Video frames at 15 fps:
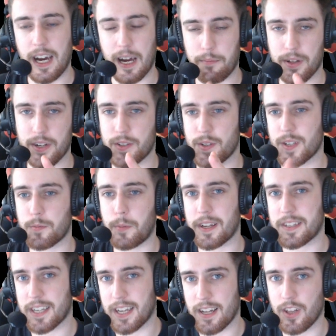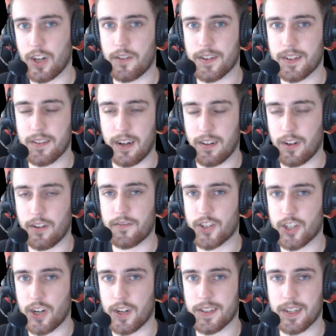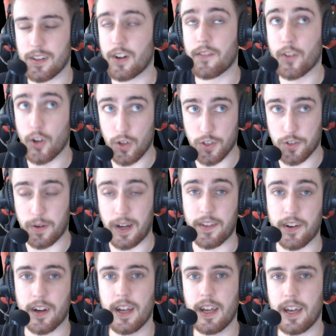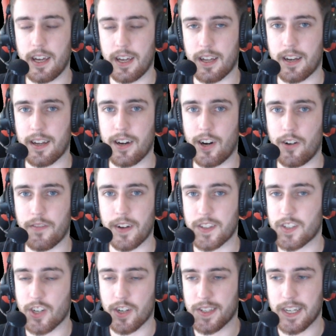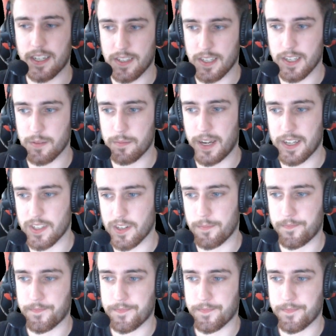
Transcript: and players you expect to get a lot of goals rather in offense. Shots actually doesn't matter.